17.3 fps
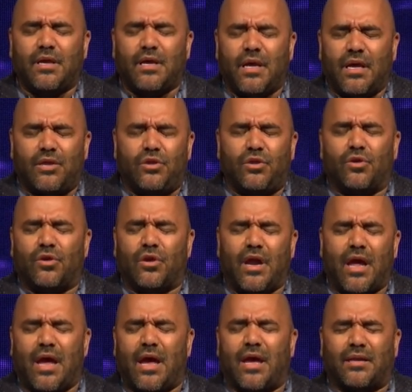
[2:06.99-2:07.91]
in your
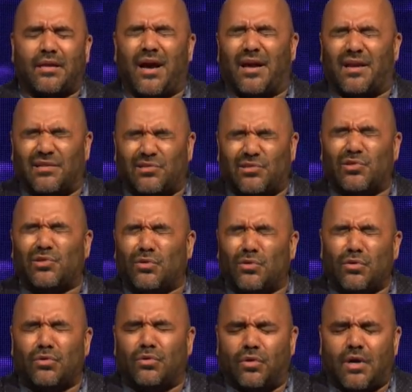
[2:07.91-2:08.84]
hand, God, a
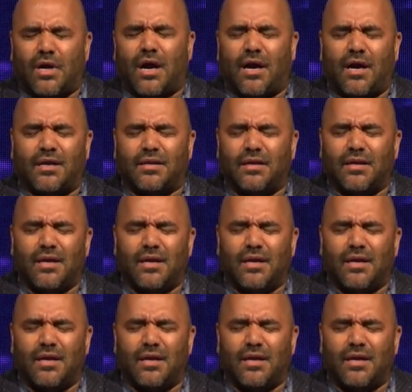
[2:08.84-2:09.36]
tool, God,